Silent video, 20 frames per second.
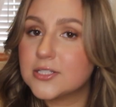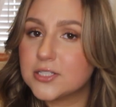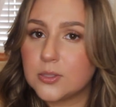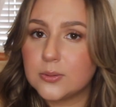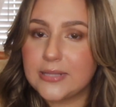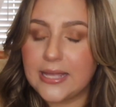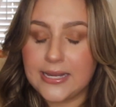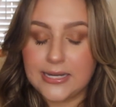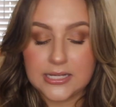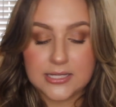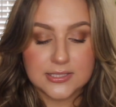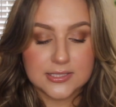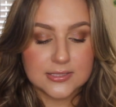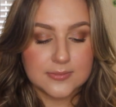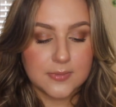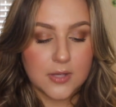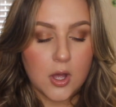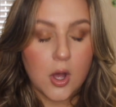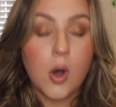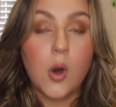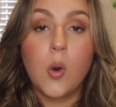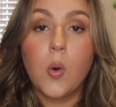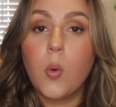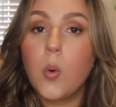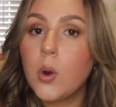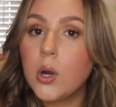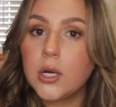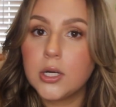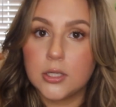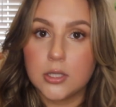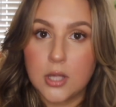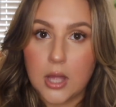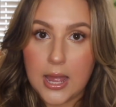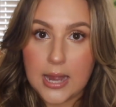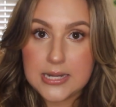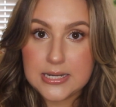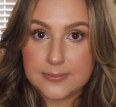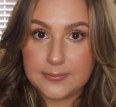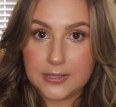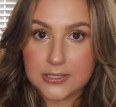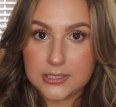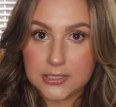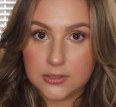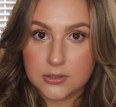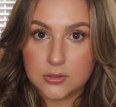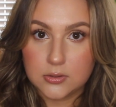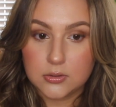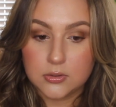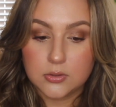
So ladies, or anybody